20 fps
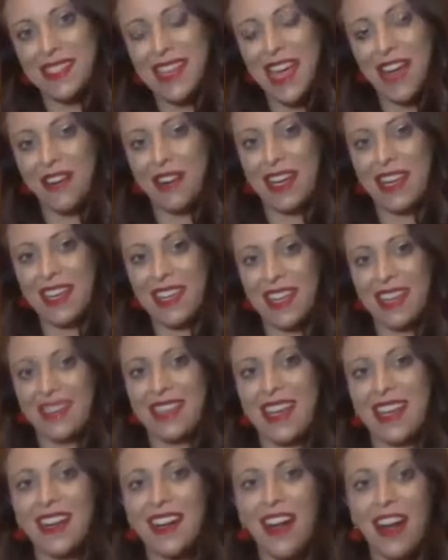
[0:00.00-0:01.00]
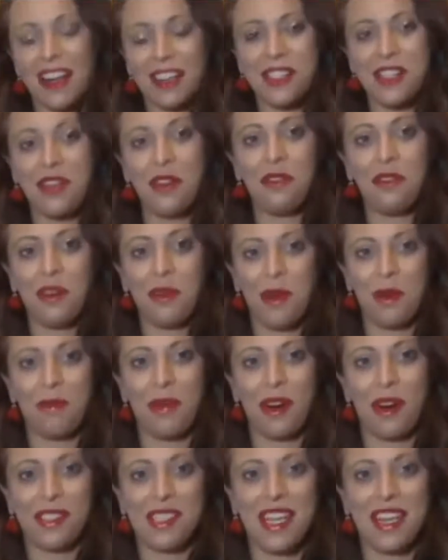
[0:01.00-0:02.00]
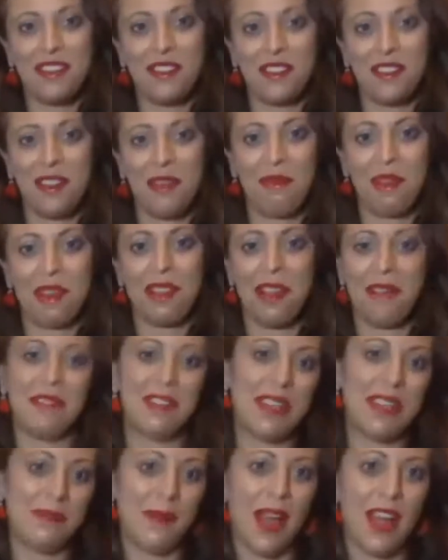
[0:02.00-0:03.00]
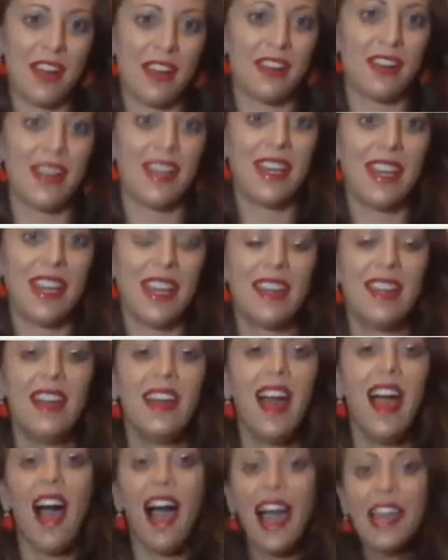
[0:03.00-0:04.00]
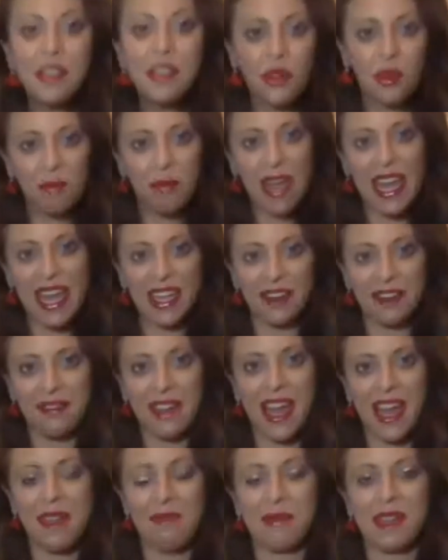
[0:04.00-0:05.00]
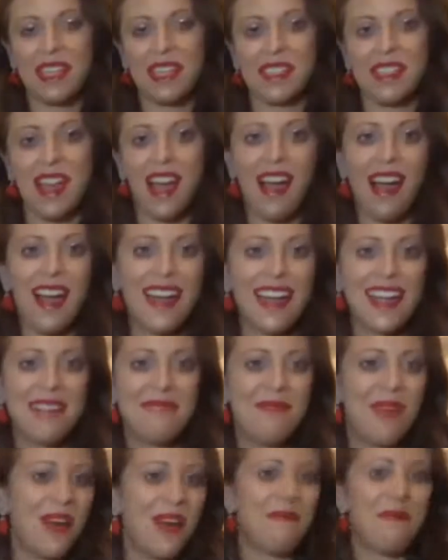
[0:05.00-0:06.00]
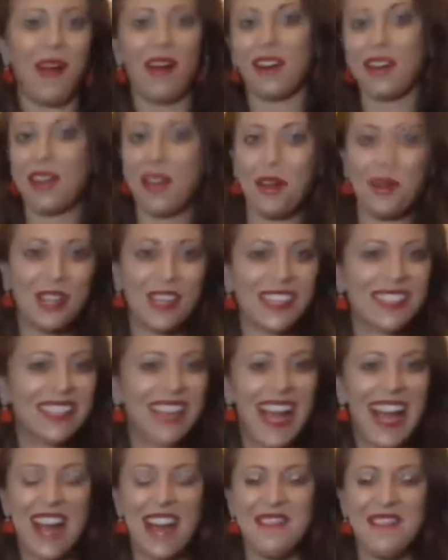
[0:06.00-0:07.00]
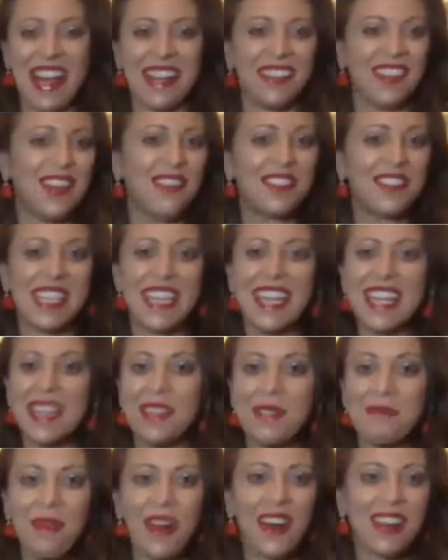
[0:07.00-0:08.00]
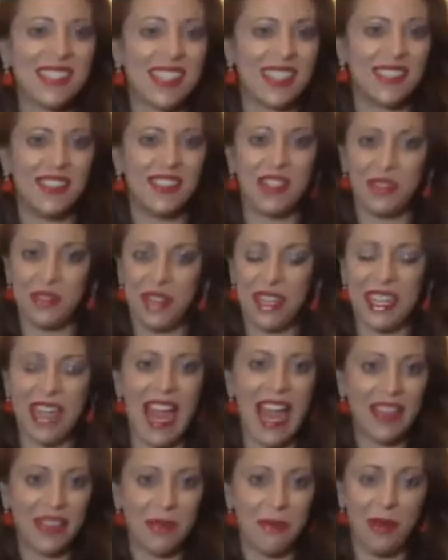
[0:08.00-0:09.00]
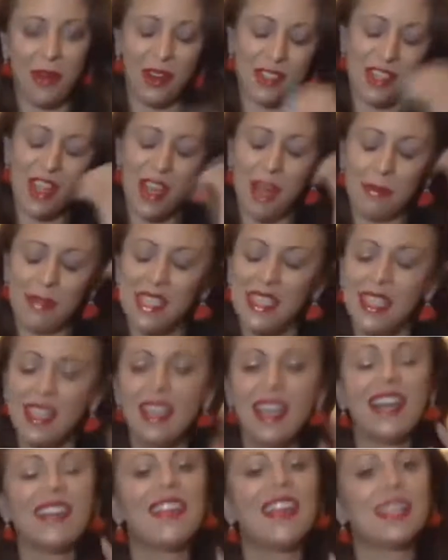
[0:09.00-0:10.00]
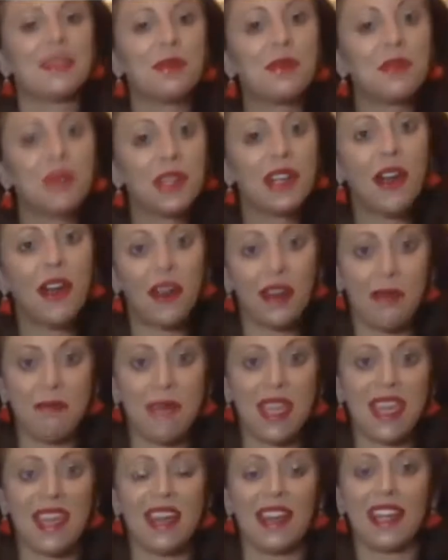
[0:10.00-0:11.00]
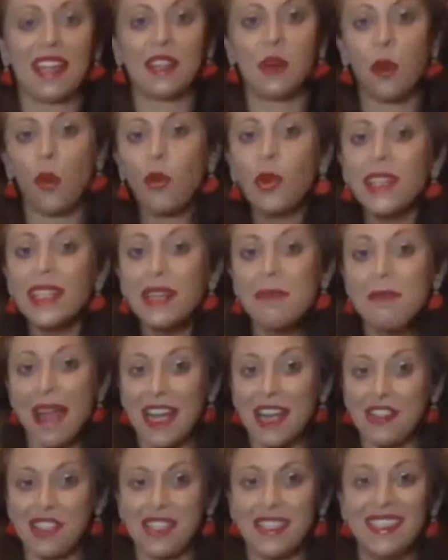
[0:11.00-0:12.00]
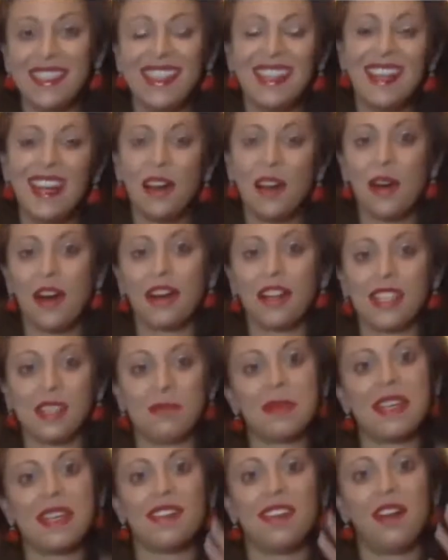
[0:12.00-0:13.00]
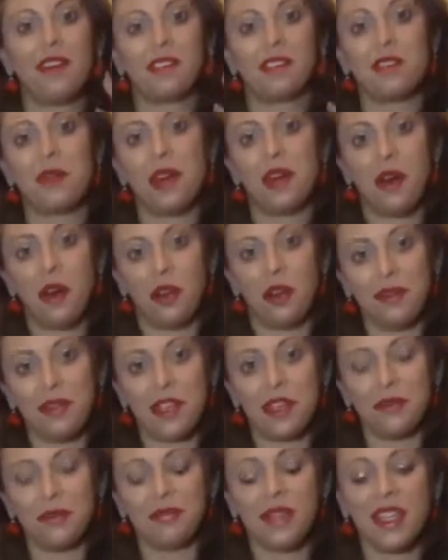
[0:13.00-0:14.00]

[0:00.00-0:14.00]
down and get that cocktail from our bartender that we love and admire. And I know the pain of that because I'm a bar goer. I love to eat at the bars. I love to drink at the bar tops. And that's been really hard on me. And I can only imagine how hard it's been also on all of you.